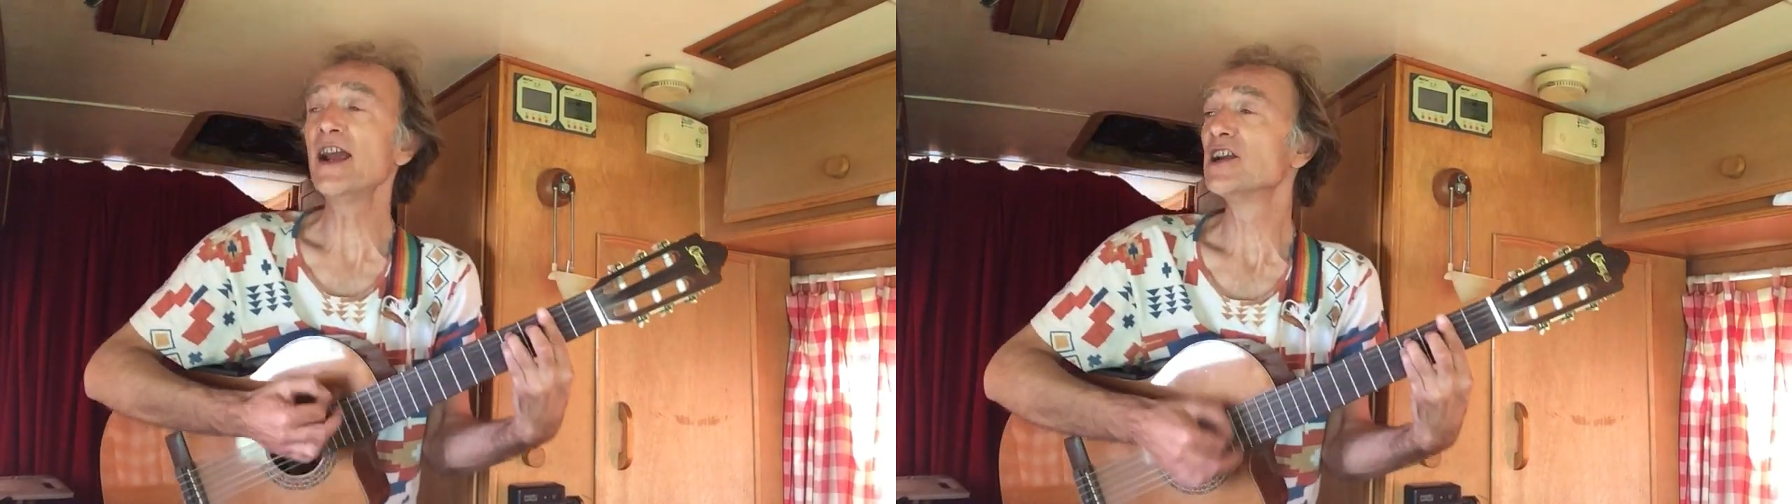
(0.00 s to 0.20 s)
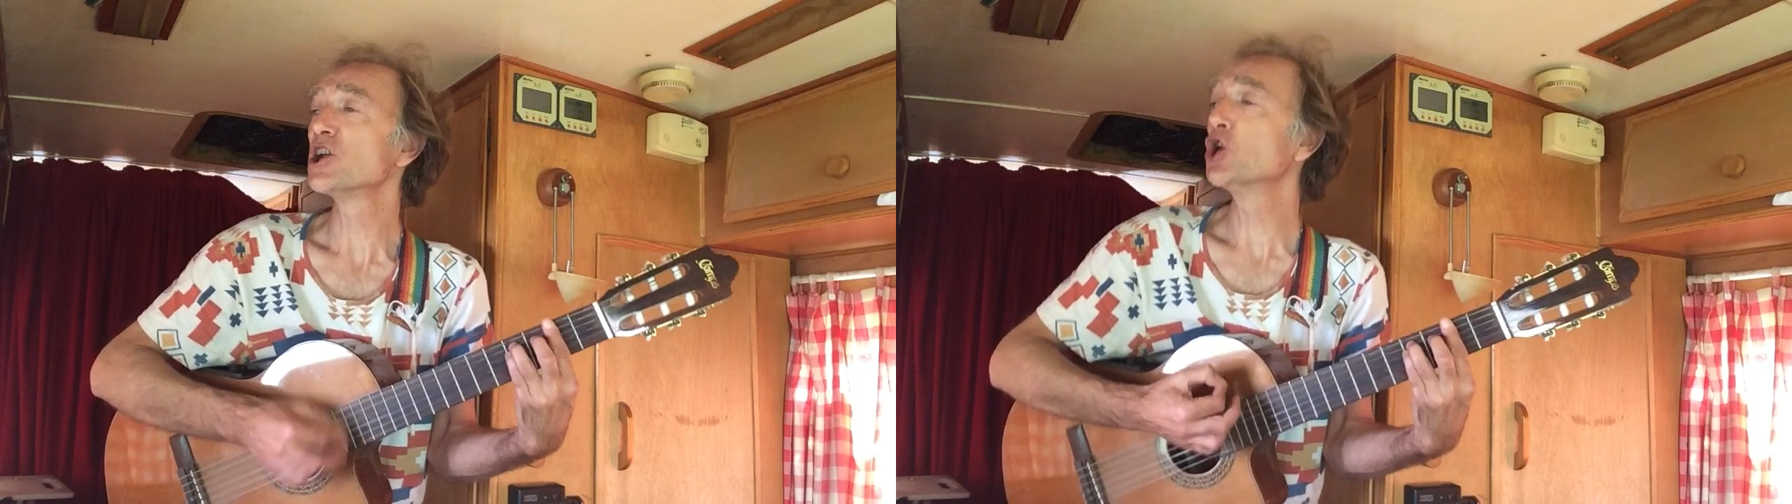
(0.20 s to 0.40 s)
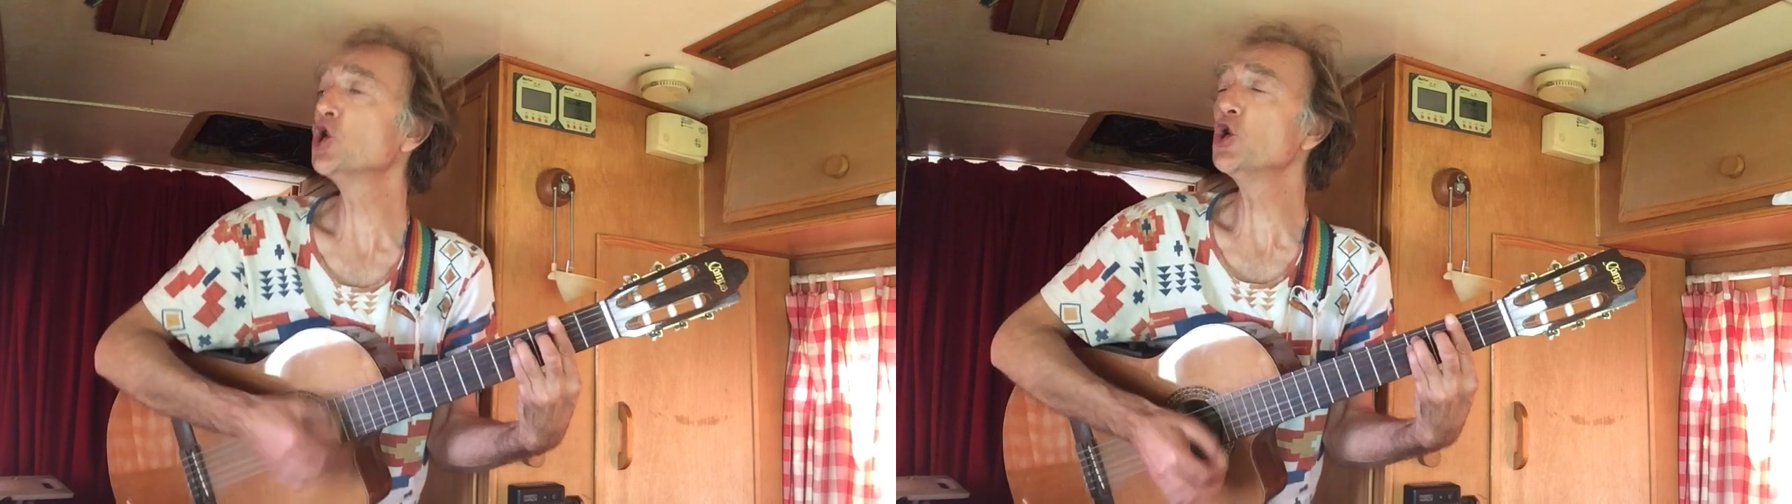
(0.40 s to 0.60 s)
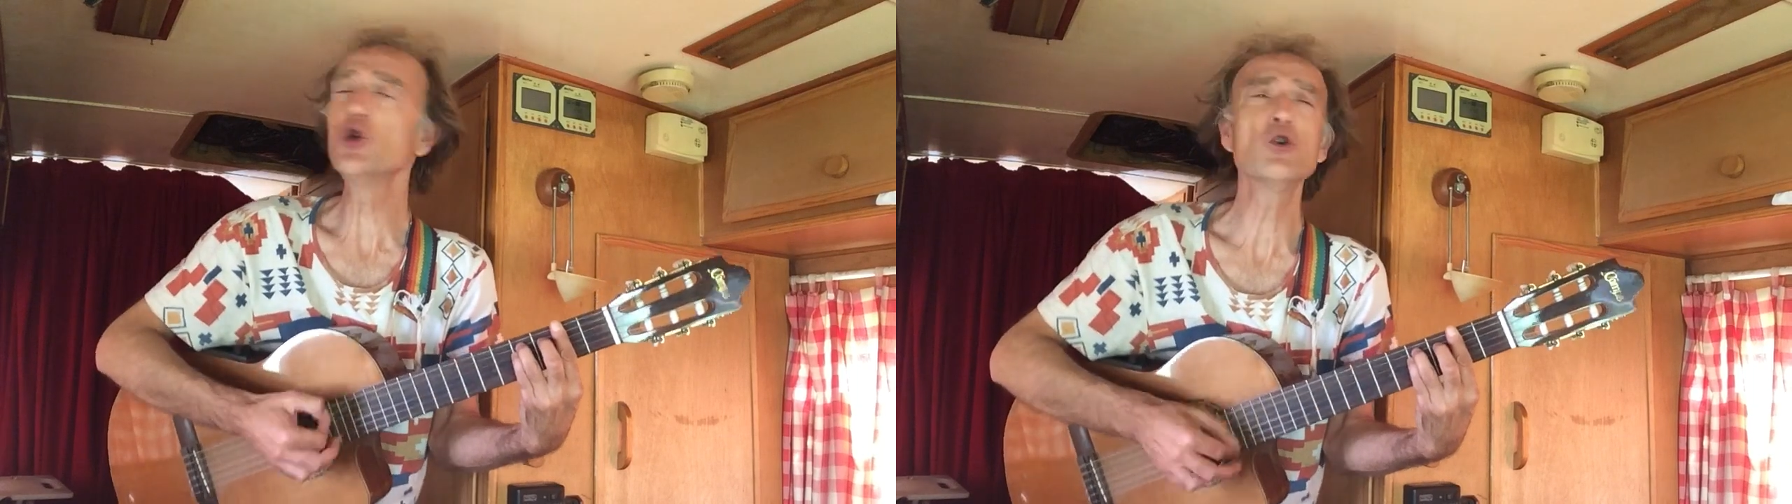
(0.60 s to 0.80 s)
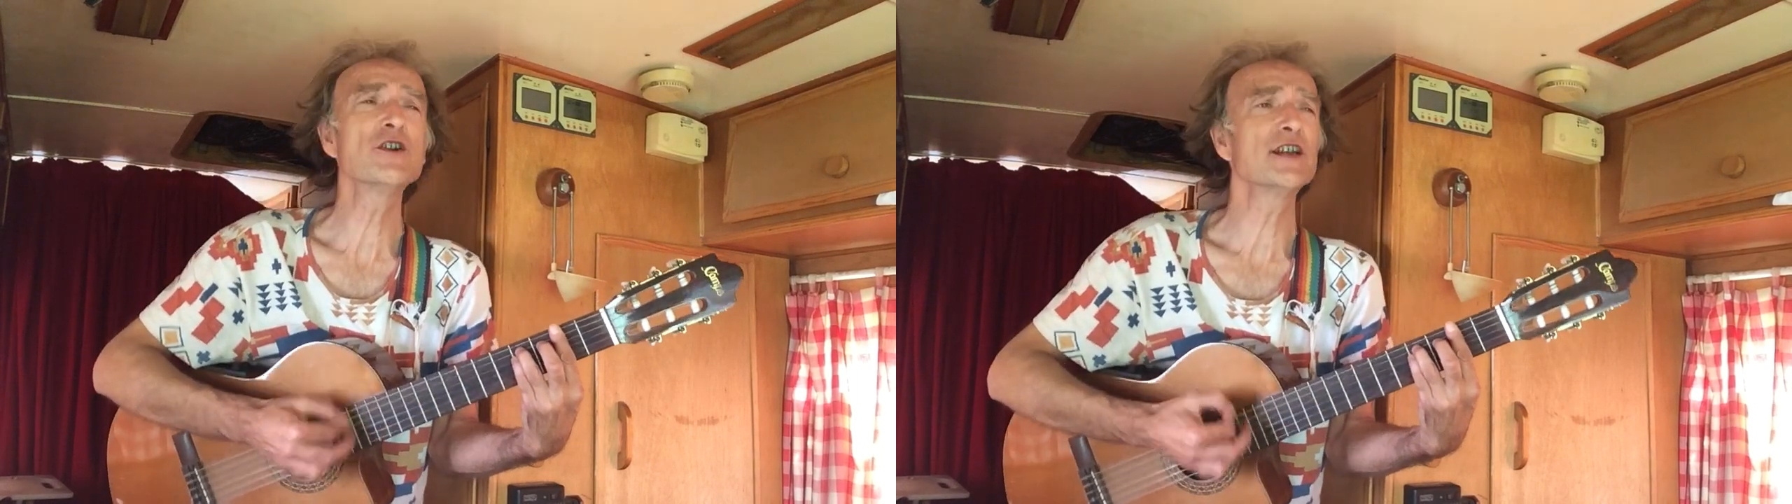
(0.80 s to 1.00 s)

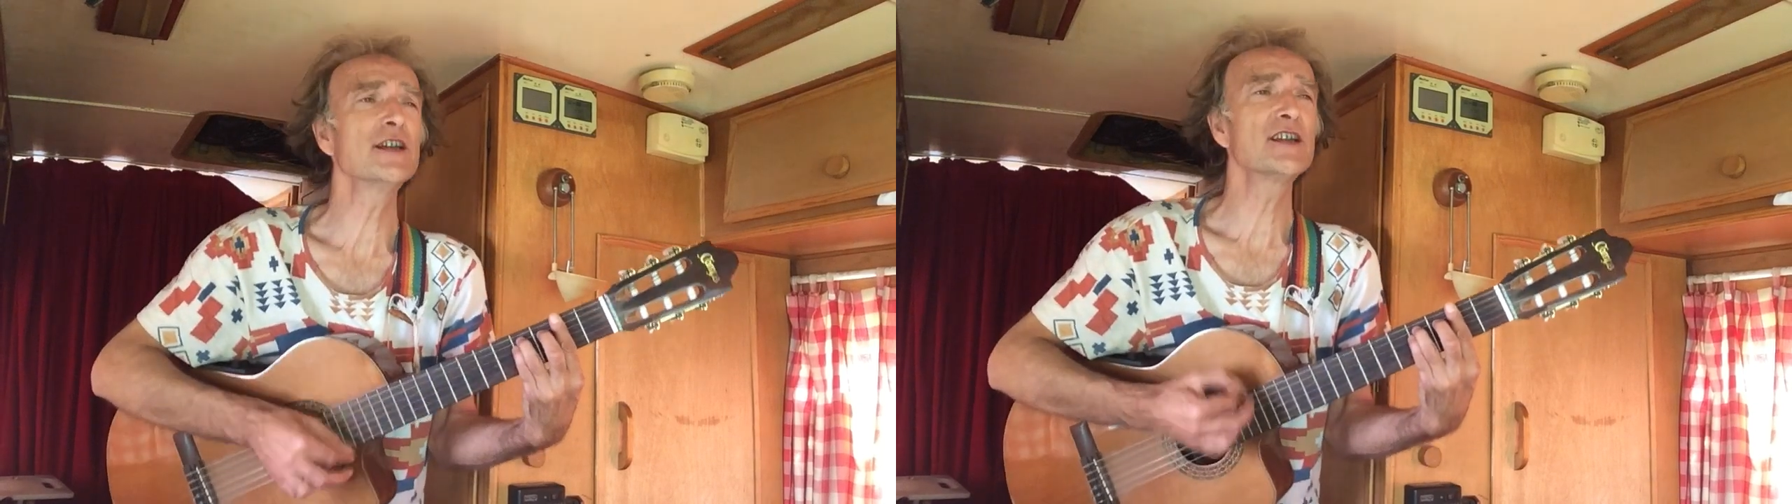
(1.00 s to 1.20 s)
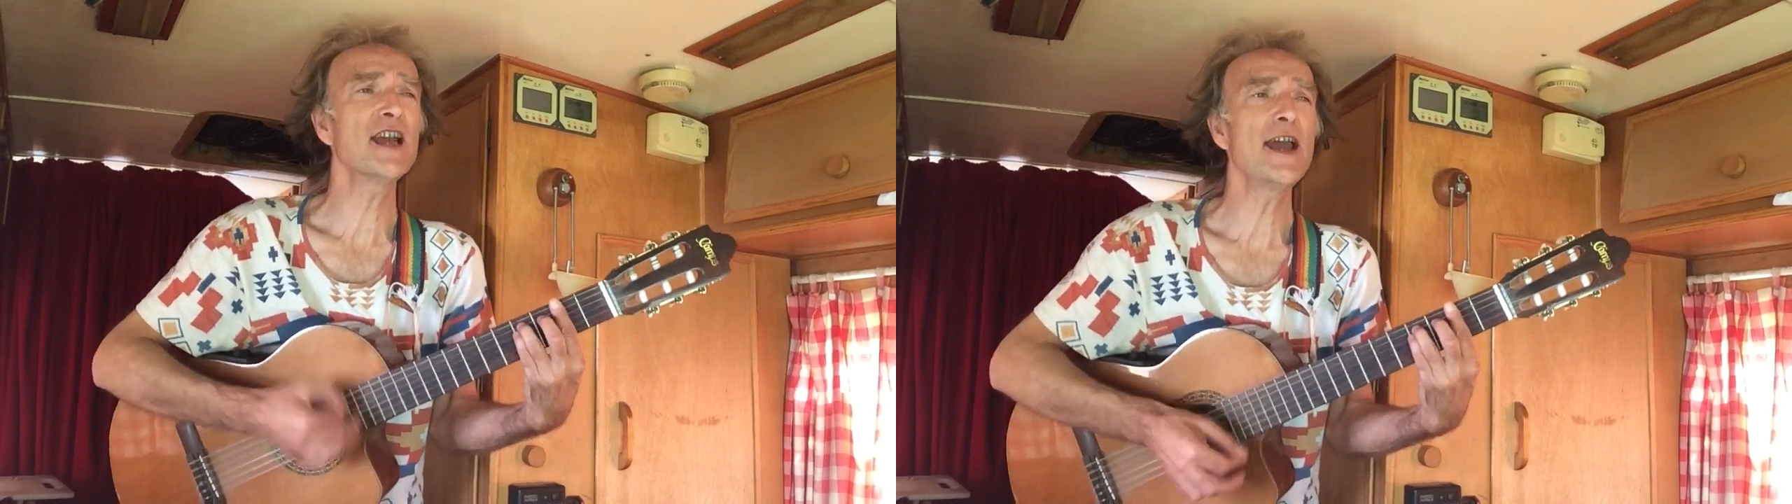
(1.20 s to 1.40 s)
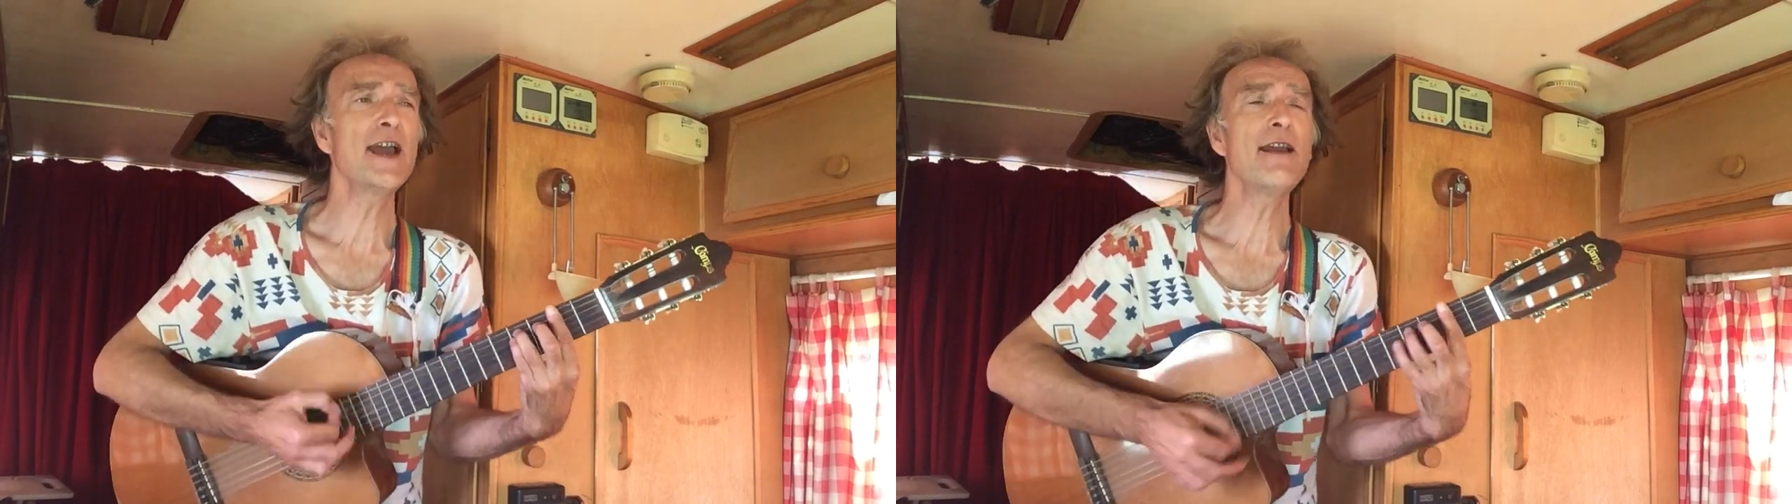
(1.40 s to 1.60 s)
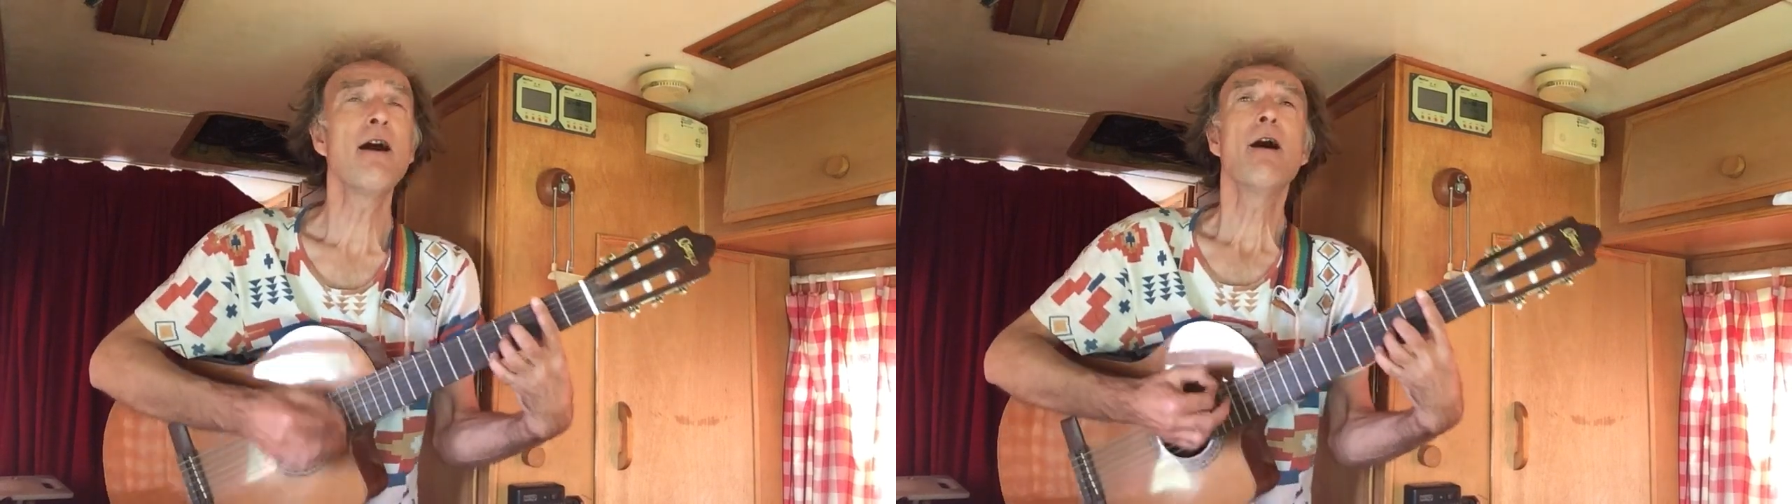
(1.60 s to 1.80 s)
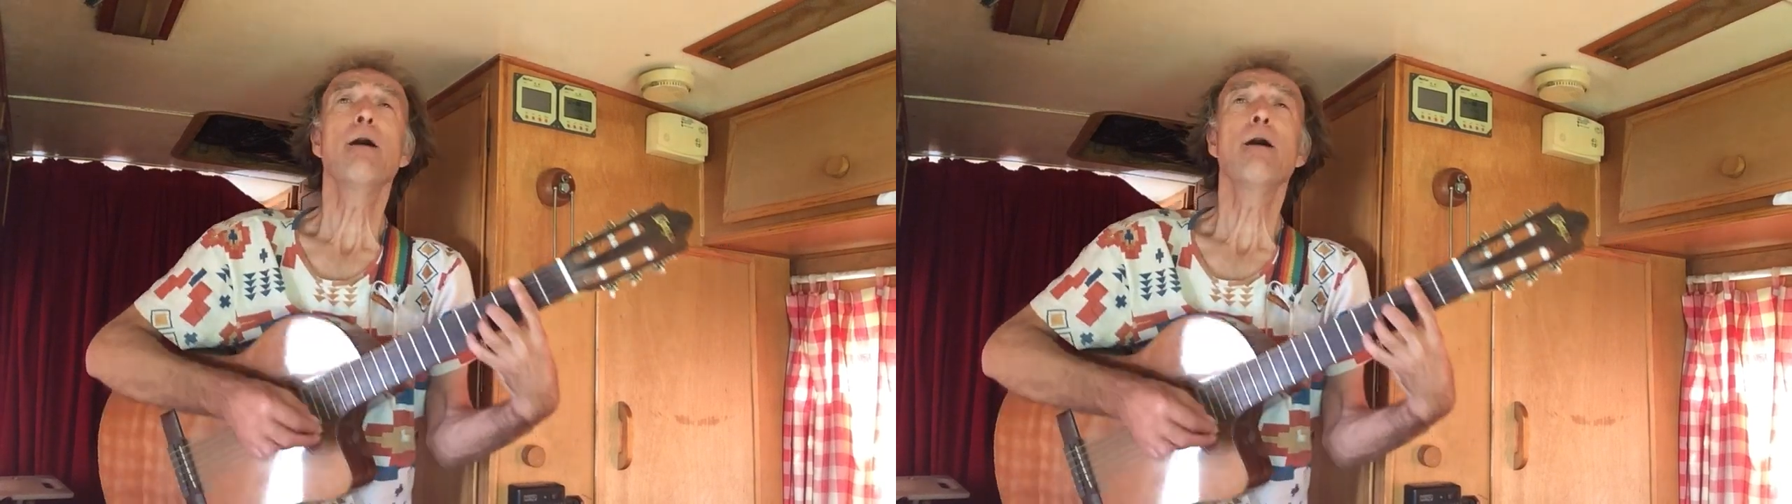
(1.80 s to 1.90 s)
lose the day.